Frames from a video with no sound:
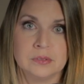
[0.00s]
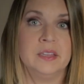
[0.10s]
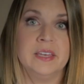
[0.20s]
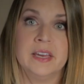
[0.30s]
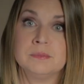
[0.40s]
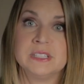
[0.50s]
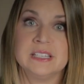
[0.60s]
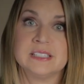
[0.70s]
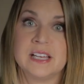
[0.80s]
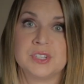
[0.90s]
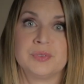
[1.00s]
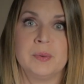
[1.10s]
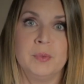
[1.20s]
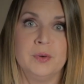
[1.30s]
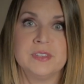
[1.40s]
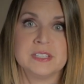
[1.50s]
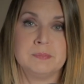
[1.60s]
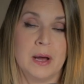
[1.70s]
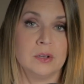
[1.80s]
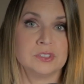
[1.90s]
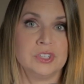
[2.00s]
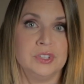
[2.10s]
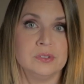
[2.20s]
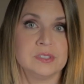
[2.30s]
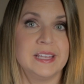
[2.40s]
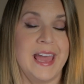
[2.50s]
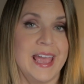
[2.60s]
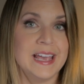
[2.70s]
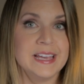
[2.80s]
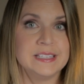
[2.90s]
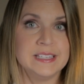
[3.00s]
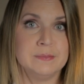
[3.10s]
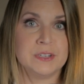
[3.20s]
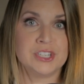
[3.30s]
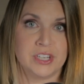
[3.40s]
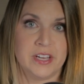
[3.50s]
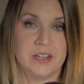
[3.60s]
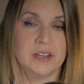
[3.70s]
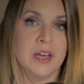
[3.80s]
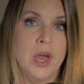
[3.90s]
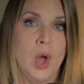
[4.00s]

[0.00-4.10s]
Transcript: The EMTs had to remove this belt to use the AED machine,